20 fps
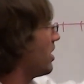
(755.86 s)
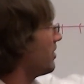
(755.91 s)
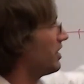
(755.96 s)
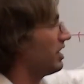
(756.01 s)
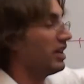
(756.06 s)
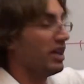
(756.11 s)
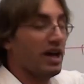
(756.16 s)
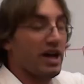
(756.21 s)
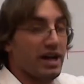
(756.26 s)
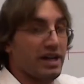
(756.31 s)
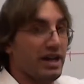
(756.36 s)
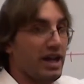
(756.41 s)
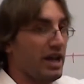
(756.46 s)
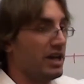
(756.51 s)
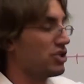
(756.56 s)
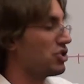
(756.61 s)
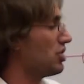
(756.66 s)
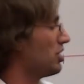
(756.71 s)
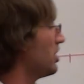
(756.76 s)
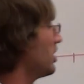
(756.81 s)
on the line
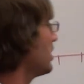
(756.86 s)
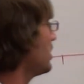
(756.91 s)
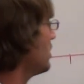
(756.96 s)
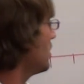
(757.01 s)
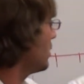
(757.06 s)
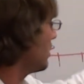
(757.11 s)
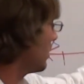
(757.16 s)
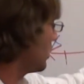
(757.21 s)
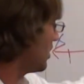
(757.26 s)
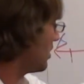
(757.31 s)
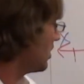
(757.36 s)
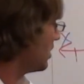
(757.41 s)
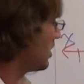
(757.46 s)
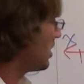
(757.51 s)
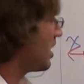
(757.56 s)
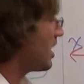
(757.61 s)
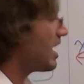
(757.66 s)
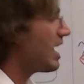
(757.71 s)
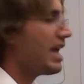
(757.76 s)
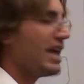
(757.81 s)
actually,
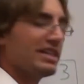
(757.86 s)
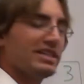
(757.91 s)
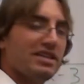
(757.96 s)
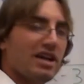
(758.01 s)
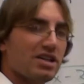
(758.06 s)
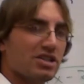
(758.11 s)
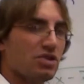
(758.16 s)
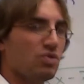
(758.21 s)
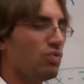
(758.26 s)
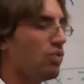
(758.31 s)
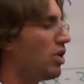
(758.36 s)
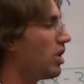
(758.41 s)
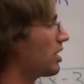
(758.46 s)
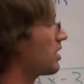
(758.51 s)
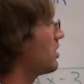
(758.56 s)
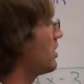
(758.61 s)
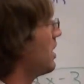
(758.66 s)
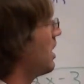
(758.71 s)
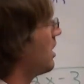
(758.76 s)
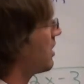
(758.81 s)
it doesn't
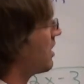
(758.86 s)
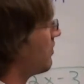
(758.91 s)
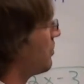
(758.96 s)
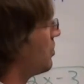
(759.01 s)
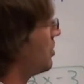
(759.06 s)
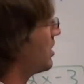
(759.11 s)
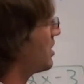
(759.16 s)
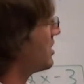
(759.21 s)
work. I'll give you an